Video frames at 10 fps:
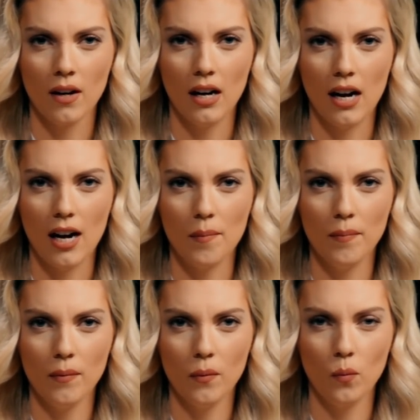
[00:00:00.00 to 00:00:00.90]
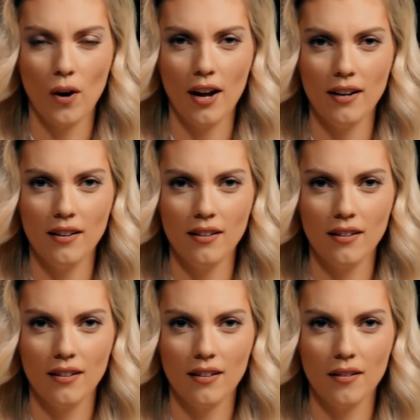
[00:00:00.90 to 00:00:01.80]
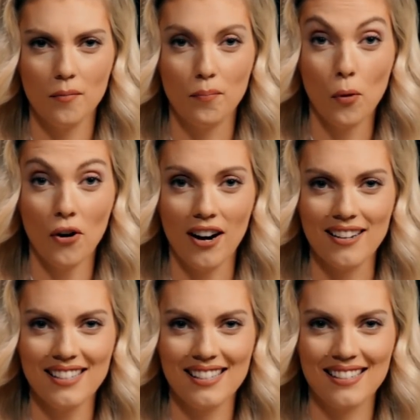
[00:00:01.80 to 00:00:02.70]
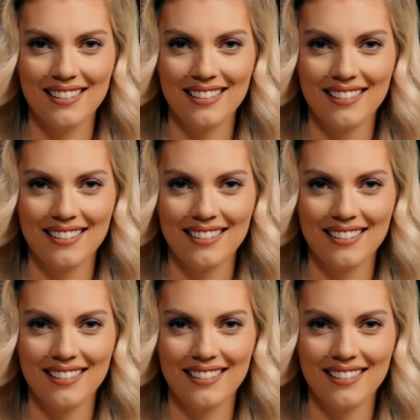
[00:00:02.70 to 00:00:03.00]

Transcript: Um, when Boris